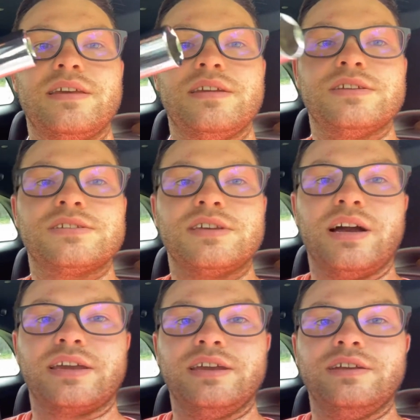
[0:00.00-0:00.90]

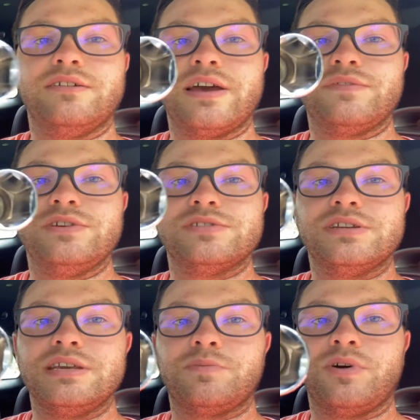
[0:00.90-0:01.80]
socket. You don't have to use a
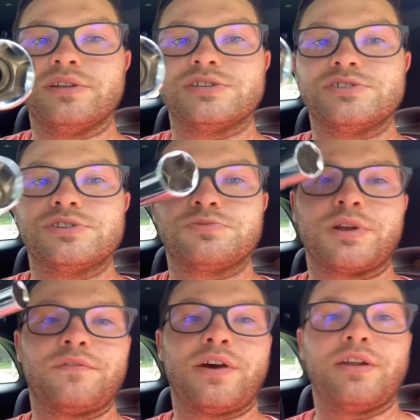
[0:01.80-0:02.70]
deep one. This is just what
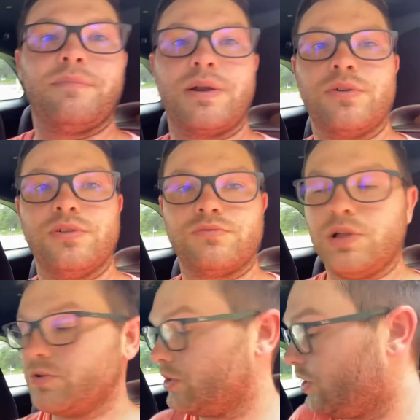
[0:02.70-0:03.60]
I found at my local